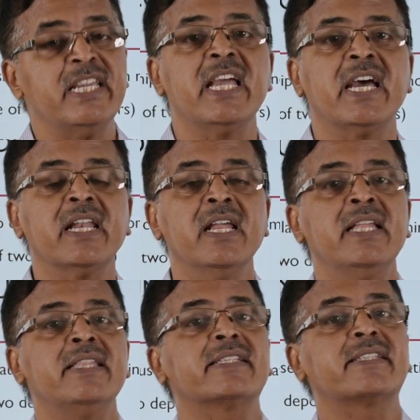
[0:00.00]

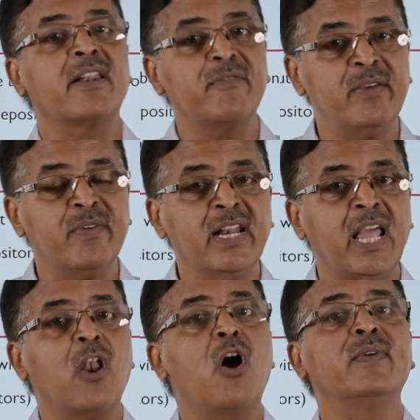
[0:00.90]
Here, the survivor
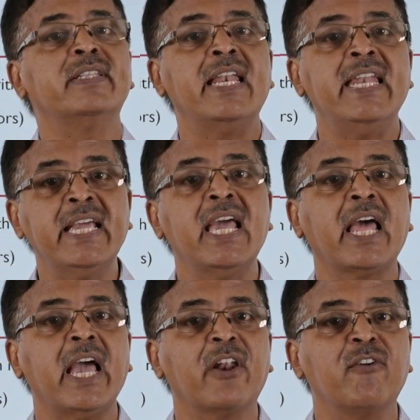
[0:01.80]
along with the
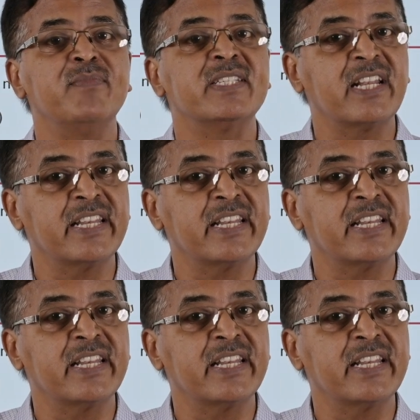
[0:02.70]
legal heir of Mr.